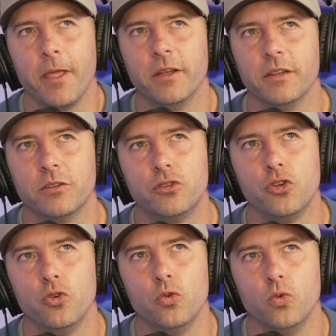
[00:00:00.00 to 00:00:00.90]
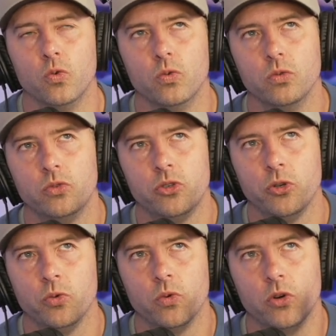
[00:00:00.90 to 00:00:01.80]
to
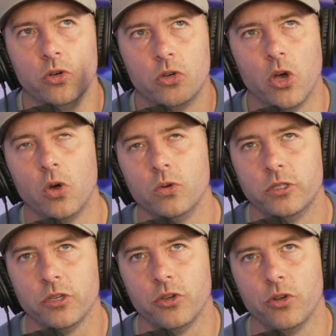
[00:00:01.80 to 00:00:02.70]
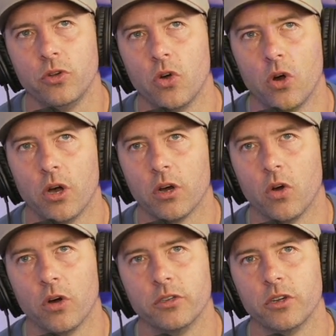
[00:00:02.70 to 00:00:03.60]
go to New York, or
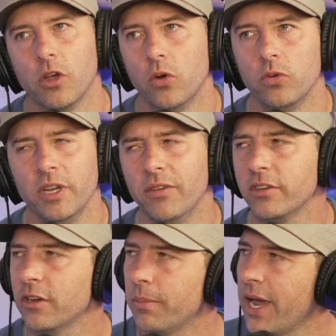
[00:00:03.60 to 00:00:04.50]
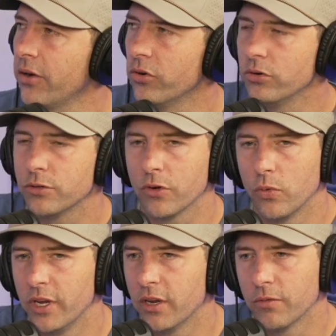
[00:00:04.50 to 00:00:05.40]
to go even to Baton Rouge for a
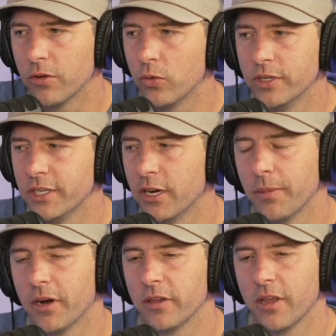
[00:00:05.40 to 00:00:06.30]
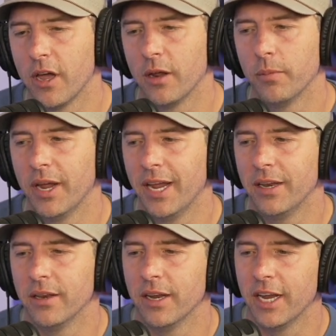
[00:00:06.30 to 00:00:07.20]
weekend for Louisiana Marathon, and
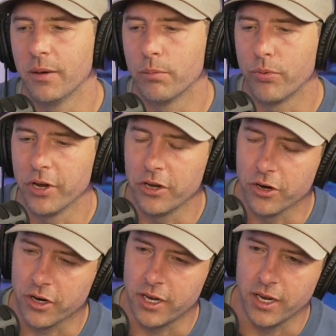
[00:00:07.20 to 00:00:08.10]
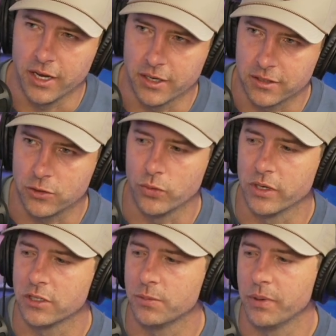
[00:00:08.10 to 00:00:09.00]
bring your kids to
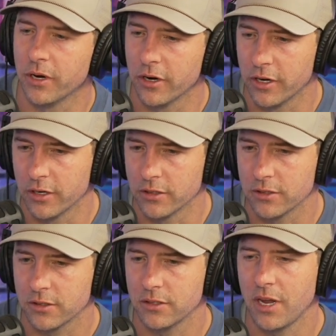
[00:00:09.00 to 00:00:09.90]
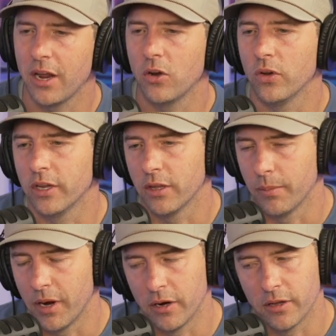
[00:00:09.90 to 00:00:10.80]
experience not only the
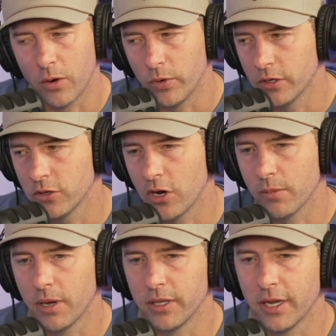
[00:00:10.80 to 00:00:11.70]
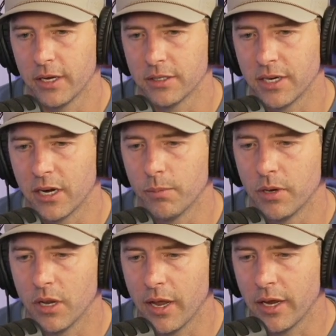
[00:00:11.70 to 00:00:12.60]
marathon, we could talk about that in a second, but
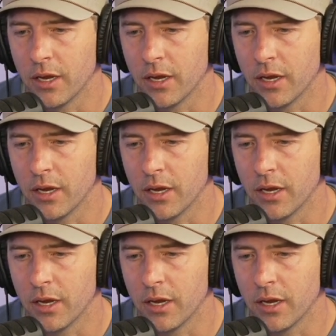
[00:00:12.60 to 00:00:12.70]
like,